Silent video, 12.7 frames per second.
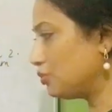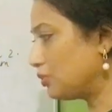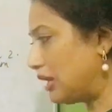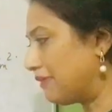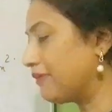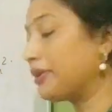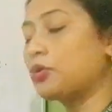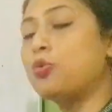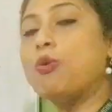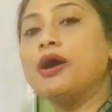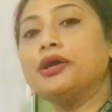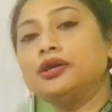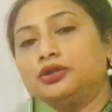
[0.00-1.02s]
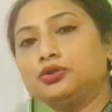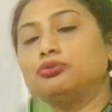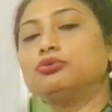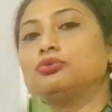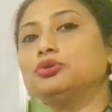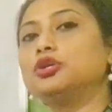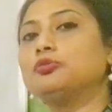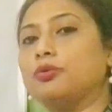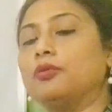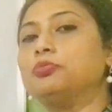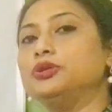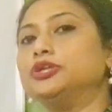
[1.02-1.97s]
are required to know the
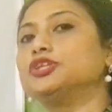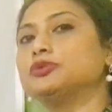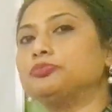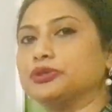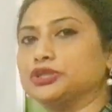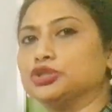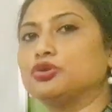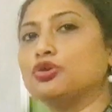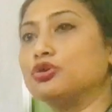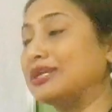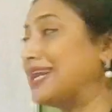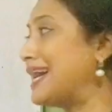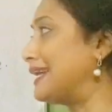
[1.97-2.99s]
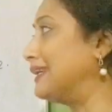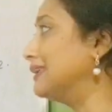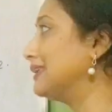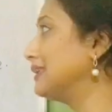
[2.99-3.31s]
population pressure on land.